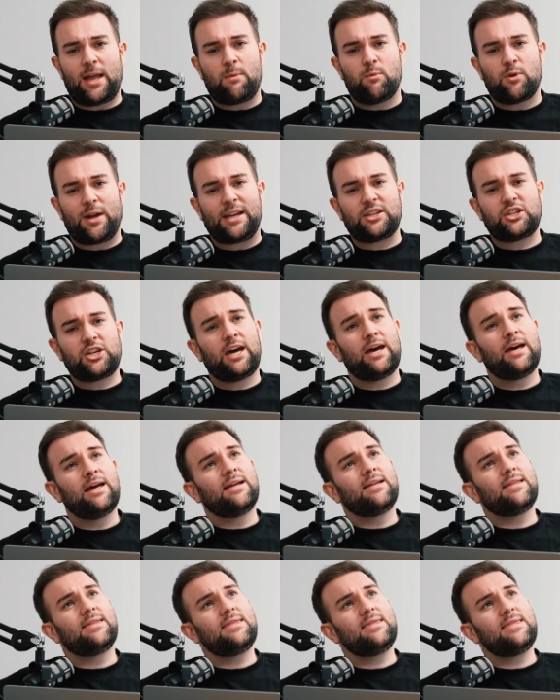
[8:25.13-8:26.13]
and we'll catch you
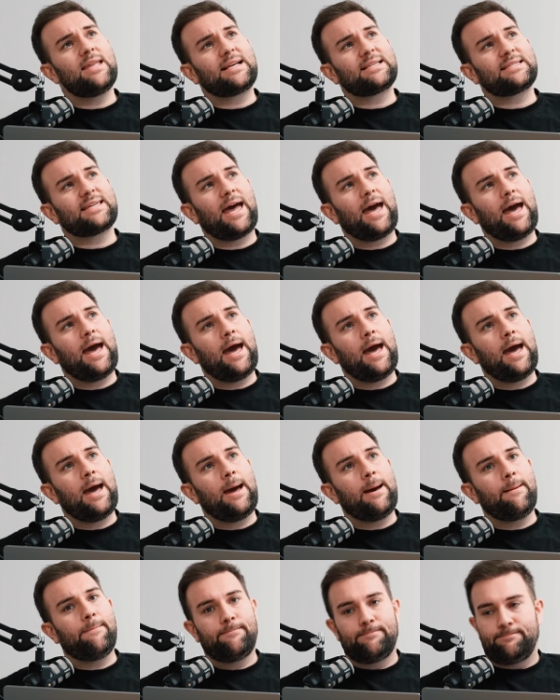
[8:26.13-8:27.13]
next
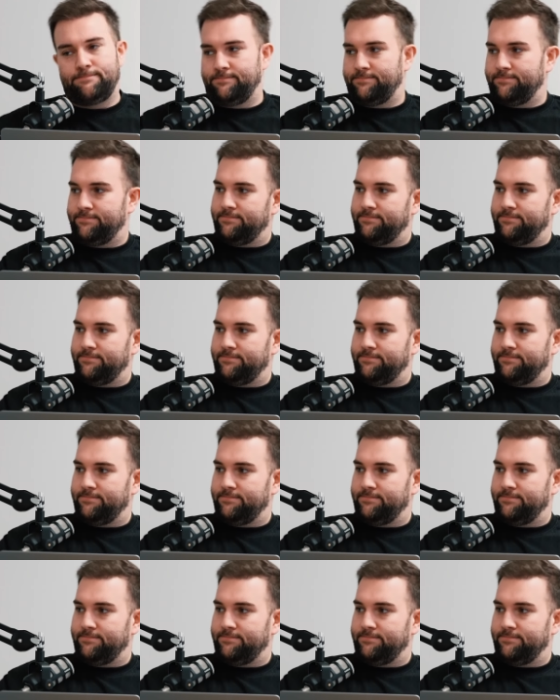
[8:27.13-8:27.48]
time.